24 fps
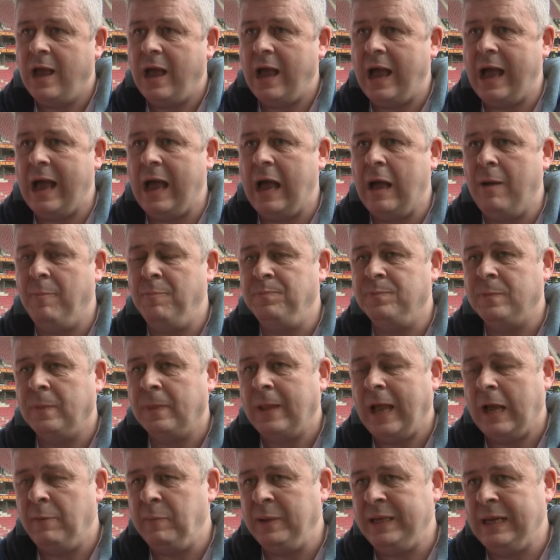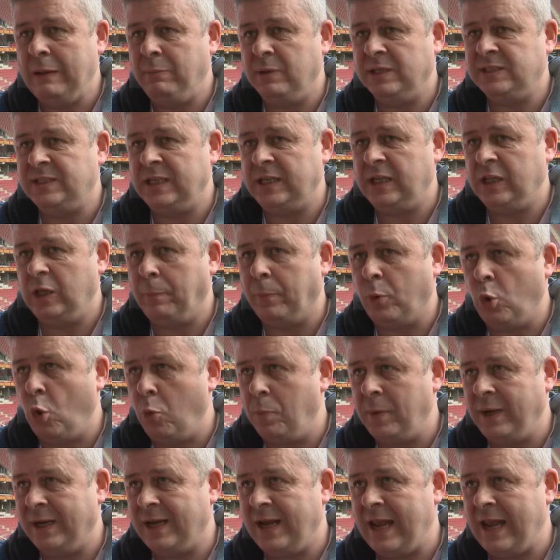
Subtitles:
and being able to sit at the appropriate